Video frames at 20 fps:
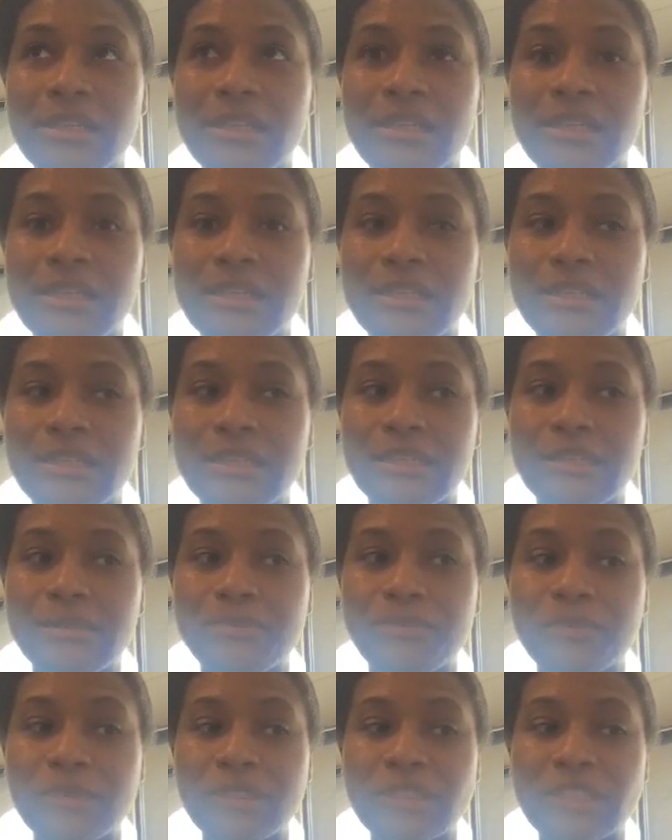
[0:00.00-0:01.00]
uh,
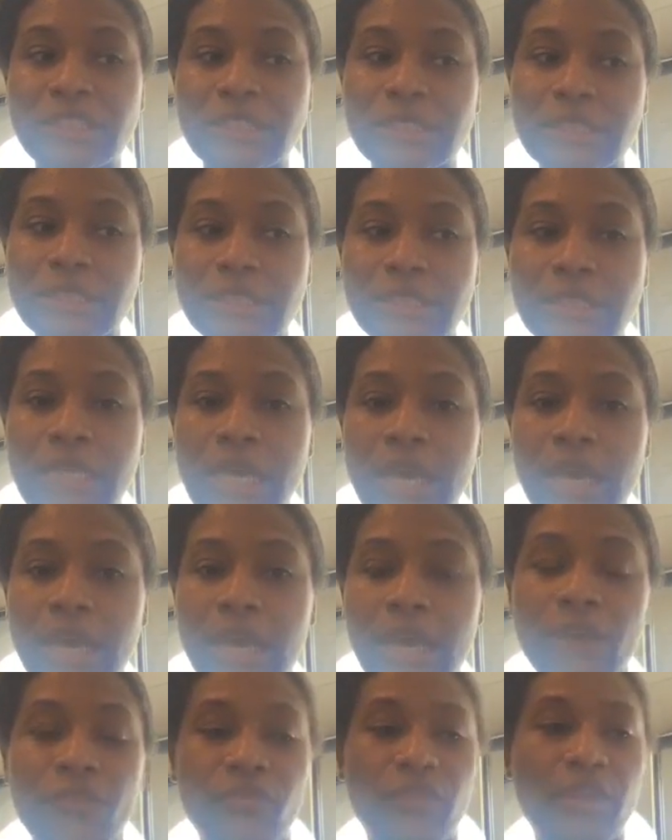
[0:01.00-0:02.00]

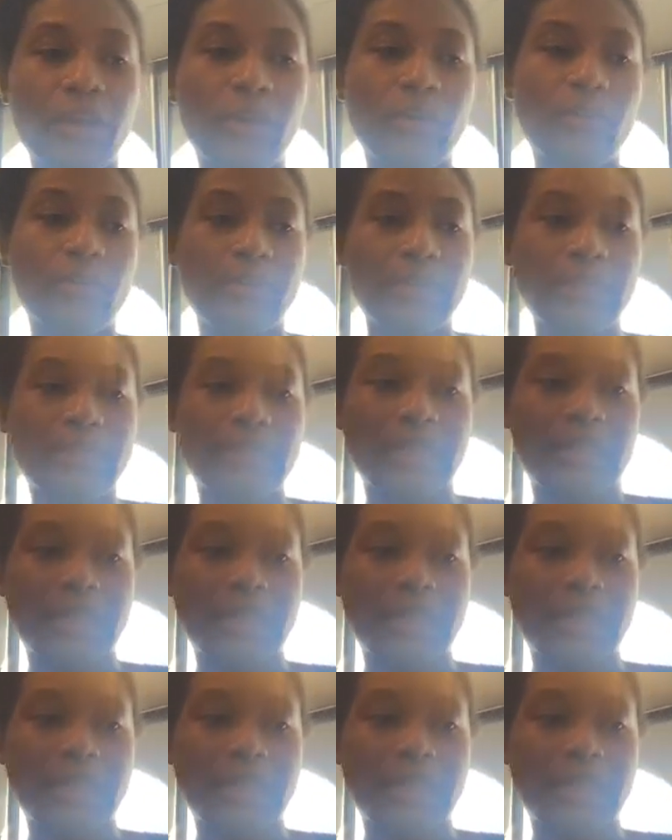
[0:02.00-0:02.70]
if there was